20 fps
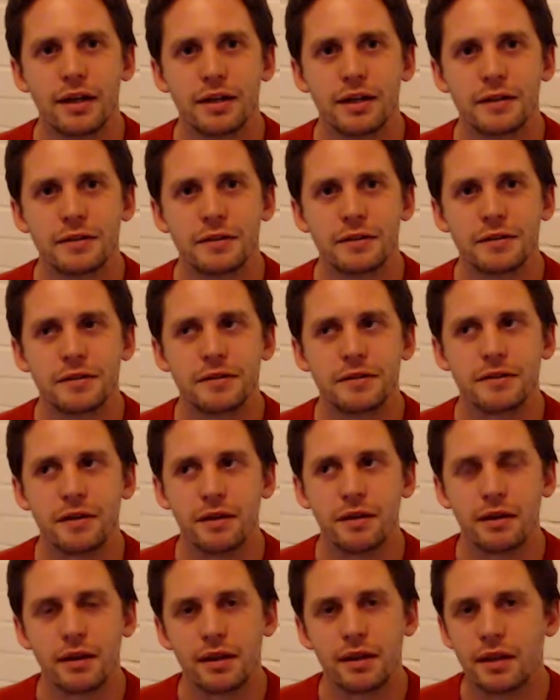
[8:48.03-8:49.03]

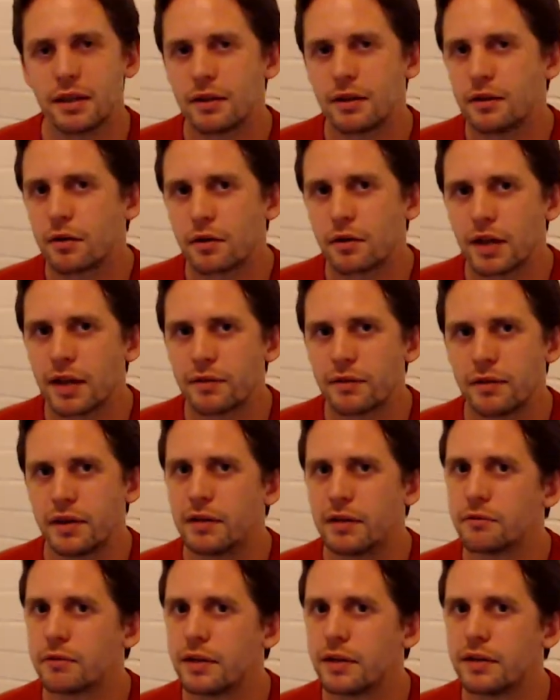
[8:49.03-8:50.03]
suddenly you don't have any
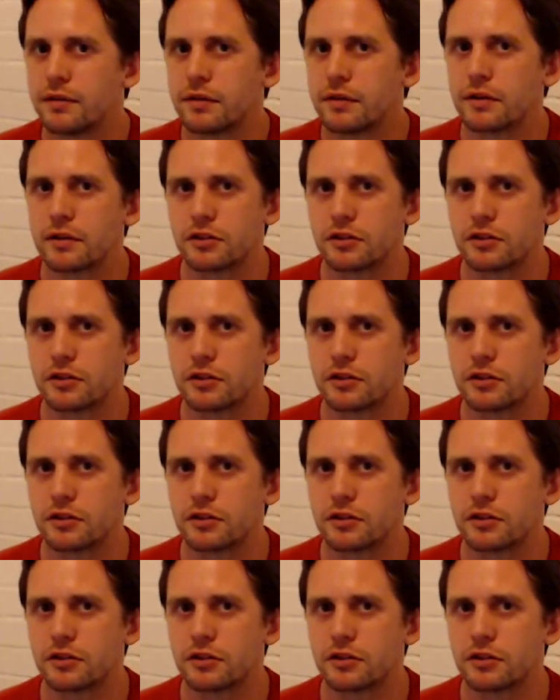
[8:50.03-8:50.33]
reason to